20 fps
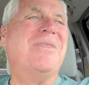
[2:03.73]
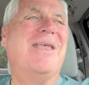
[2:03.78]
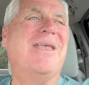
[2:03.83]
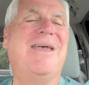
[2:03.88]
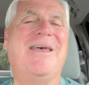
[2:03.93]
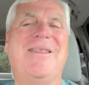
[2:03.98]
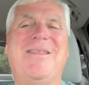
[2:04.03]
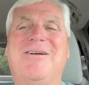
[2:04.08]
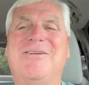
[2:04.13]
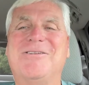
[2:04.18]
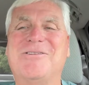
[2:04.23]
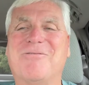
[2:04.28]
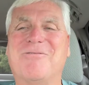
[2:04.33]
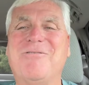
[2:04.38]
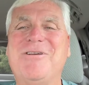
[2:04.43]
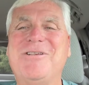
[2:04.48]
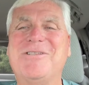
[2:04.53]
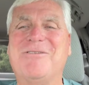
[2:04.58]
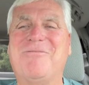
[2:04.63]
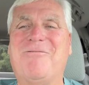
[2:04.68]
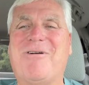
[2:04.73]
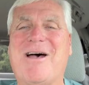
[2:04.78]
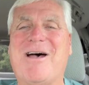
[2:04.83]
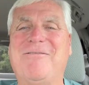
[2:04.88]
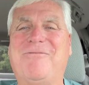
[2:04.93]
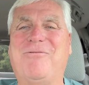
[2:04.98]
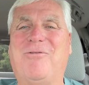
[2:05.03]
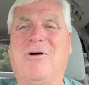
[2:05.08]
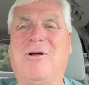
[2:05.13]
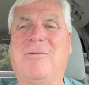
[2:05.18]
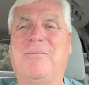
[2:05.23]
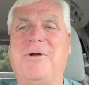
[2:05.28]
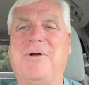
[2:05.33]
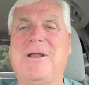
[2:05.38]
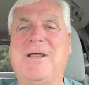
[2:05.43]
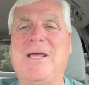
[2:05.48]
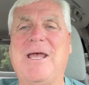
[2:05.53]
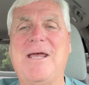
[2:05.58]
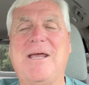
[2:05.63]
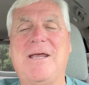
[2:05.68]
And there's a reason why for it. But
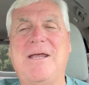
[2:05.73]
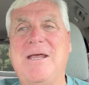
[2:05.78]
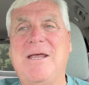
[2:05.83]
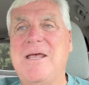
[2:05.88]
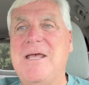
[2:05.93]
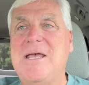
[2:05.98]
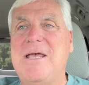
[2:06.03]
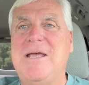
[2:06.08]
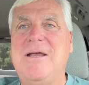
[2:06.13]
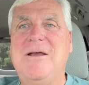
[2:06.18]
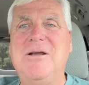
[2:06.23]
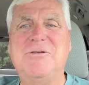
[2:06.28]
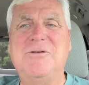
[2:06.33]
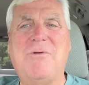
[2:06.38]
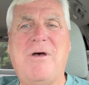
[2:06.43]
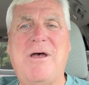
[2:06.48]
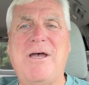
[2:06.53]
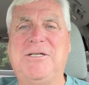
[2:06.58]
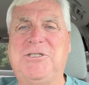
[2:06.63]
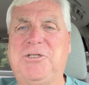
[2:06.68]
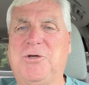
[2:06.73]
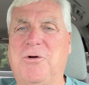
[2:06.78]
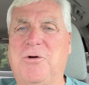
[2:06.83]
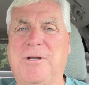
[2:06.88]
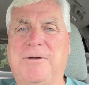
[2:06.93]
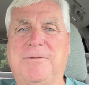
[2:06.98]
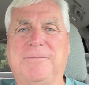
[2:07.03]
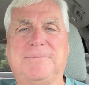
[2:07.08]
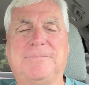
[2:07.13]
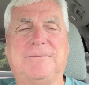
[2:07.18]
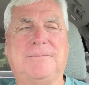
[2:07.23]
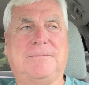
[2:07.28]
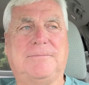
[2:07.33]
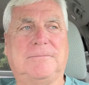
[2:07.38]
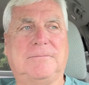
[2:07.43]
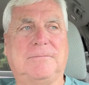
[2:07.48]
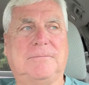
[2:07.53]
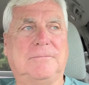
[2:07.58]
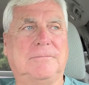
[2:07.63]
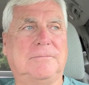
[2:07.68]
hey, here's why I joined.
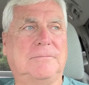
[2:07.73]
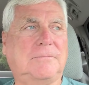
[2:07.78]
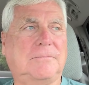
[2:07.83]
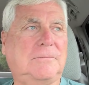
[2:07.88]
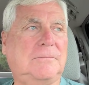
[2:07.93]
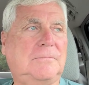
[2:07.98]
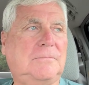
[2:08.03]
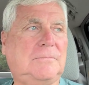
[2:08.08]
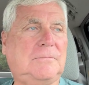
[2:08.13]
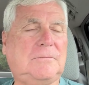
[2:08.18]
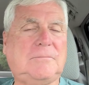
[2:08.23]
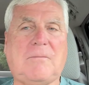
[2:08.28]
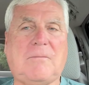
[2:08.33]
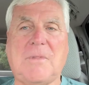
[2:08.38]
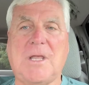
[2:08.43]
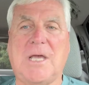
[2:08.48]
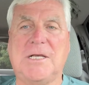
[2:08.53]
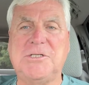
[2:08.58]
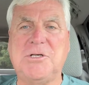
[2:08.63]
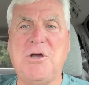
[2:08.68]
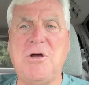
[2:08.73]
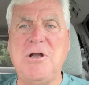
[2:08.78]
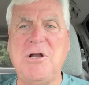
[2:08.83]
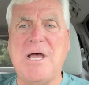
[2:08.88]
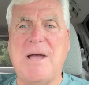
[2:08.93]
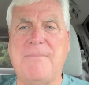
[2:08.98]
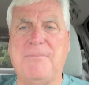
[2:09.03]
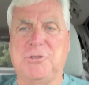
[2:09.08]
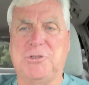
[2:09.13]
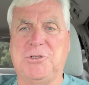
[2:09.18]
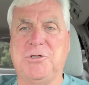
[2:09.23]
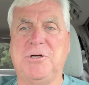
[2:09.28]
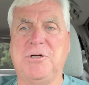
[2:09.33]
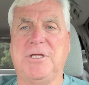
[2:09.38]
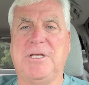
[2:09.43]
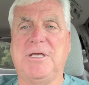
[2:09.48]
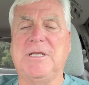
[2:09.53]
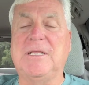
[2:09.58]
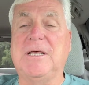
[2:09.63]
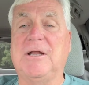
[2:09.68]
I saw an
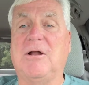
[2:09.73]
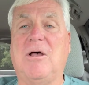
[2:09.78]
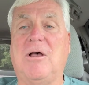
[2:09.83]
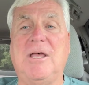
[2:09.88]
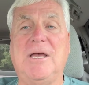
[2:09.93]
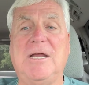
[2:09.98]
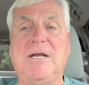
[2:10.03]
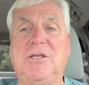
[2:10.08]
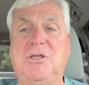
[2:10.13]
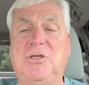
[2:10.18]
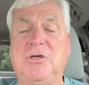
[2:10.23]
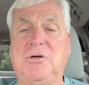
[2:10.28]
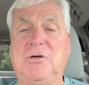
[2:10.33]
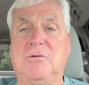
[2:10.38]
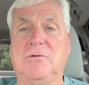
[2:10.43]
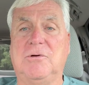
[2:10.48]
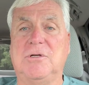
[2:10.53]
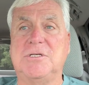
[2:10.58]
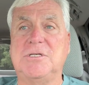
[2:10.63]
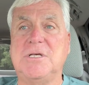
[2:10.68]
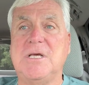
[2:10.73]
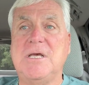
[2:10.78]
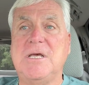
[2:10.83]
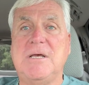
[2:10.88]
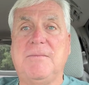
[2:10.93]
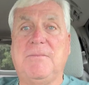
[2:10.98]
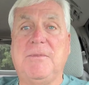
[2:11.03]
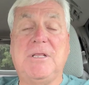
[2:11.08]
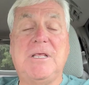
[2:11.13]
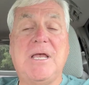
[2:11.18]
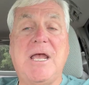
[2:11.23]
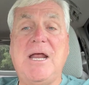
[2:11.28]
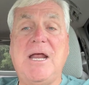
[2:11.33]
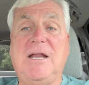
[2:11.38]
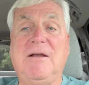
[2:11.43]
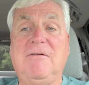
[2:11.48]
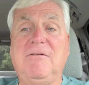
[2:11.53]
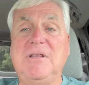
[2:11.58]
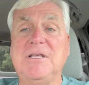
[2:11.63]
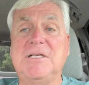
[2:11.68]
opportunity that all I had to do was, I mean, they
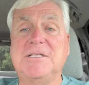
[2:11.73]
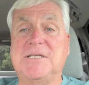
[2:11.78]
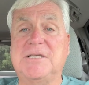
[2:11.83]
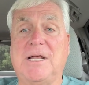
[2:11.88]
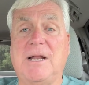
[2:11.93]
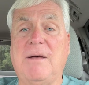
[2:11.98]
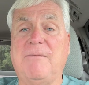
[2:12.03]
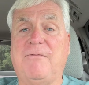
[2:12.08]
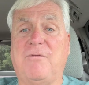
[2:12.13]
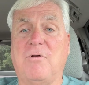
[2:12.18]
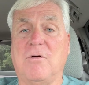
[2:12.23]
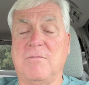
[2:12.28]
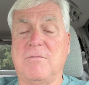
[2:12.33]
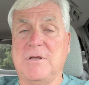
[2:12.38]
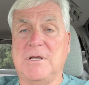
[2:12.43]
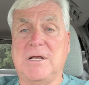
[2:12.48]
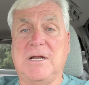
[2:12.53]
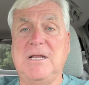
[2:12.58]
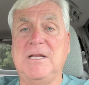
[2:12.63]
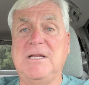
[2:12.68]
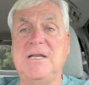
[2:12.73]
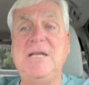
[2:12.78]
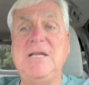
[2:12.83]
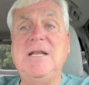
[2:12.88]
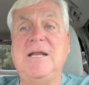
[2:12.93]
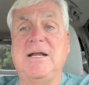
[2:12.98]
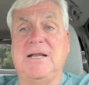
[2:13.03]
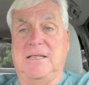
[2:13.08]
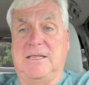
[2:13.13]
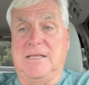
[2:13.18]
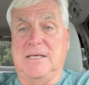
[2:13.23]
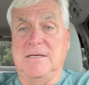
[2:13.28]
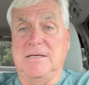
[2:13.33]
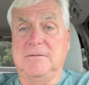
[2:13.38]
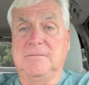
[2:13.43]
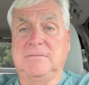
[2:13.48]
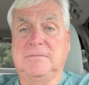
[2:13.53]
had everything set up for me. I didn't need anything.